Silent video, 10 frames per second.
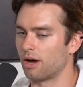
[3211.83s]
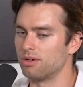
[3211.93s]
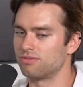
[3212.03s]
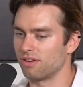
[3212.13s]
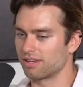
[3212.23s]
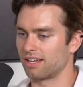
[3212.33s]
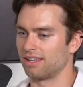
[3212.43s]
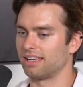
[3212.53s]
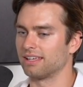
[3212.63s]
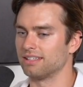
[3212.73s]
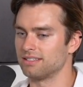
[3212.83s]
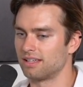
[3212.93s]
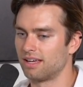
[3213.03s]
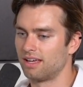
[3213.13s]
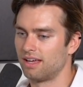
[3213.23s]
I always felt kind of like a
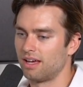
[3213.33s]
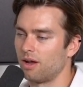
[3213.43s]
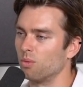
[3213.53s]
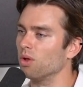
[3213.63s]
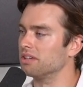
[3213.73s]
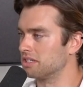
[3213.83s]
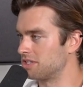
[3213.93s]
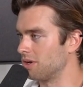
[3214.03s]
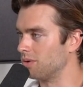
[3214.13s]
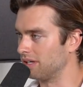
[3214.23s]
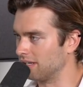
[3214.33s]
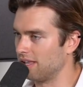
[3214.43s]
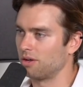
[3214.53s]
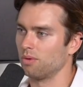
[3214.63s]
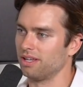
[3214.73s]
Rolling Stone in a
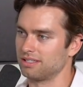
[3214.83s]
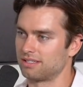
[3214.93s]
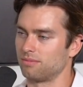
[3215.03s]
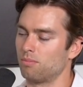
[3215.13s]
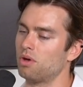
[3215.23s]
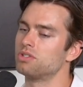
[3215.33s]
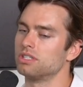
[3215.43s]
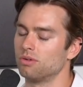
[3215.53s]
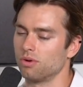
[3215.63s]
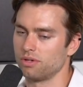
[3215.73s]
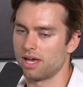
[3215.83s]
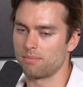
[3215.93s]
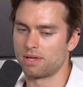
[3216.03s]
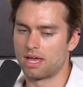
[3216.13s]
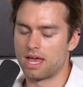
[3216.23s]
lot of ways, mostly growing up.